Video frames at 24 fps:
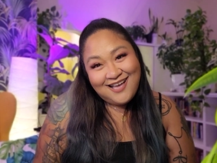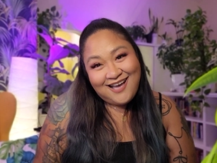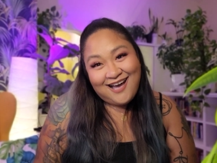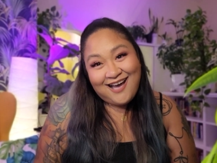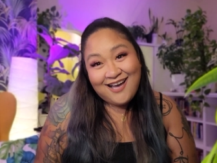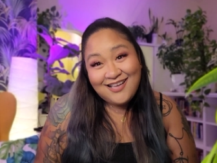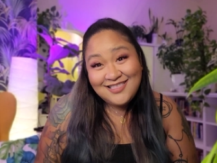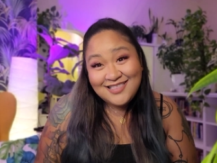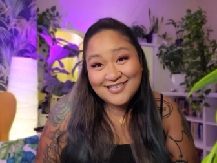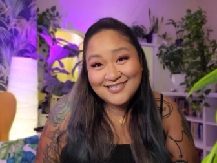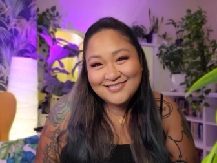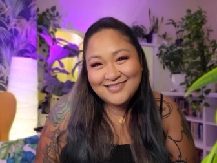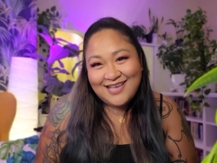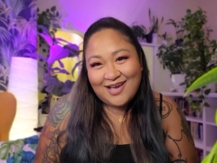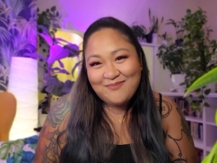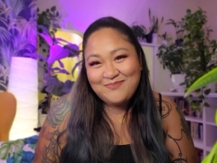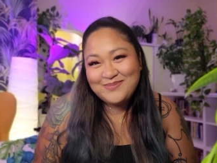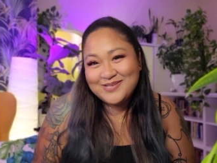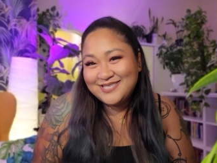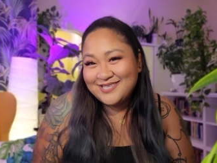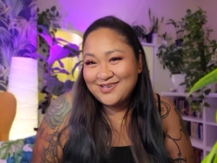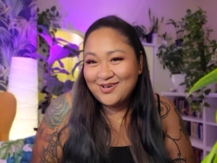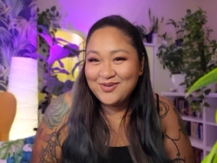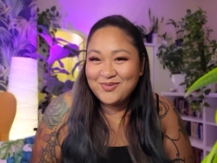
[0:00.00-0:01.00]
On this
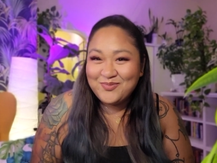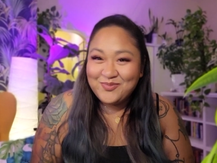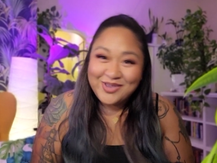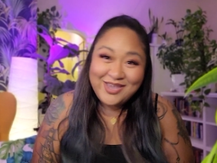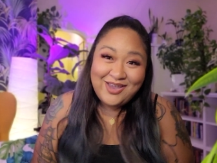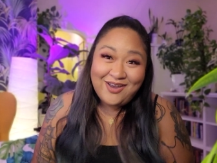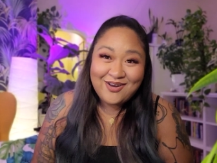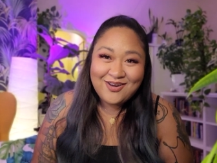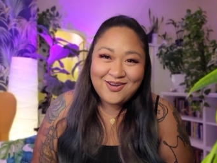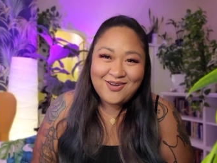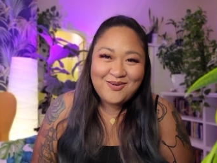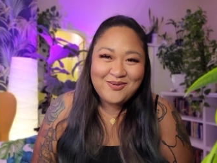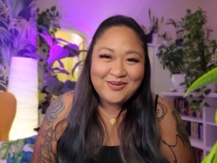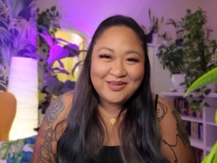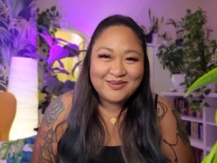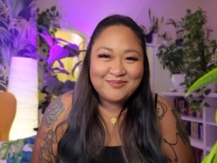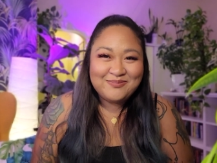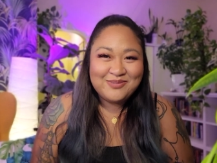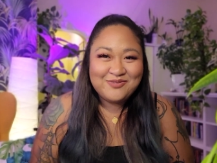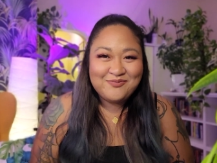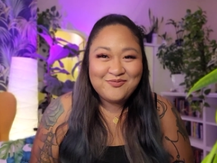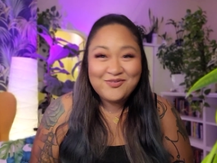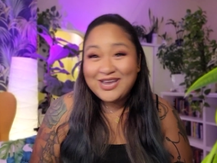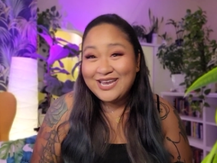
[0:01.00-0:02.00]
episode, we are going
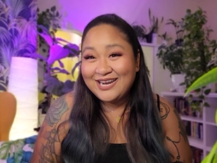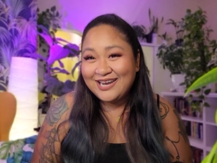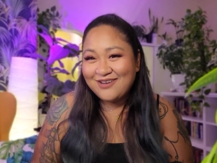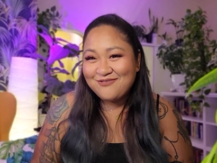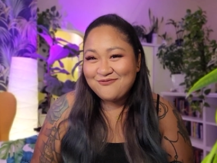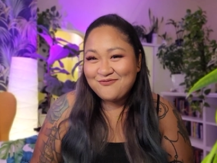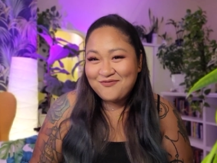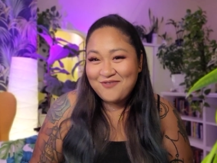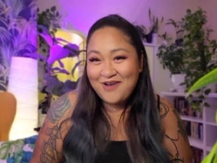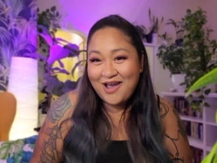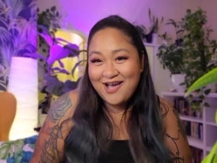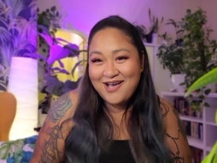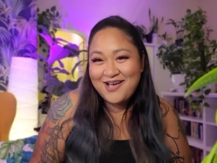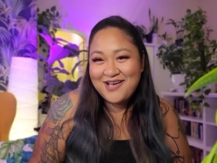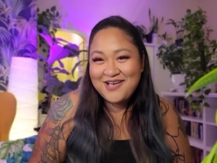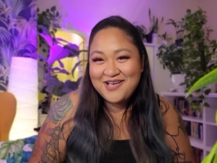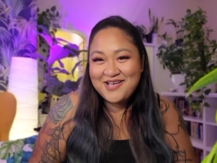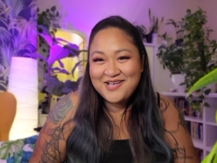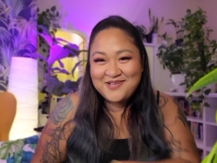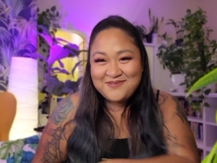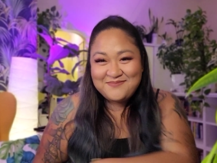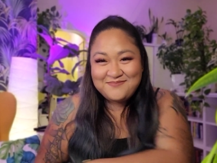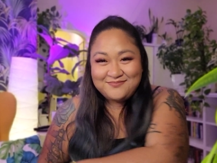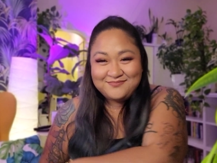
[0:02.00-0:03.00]
to be reading
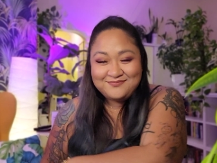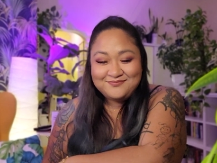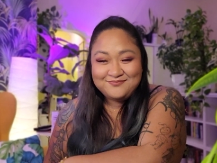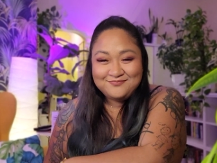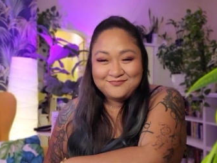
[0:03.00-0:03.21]
from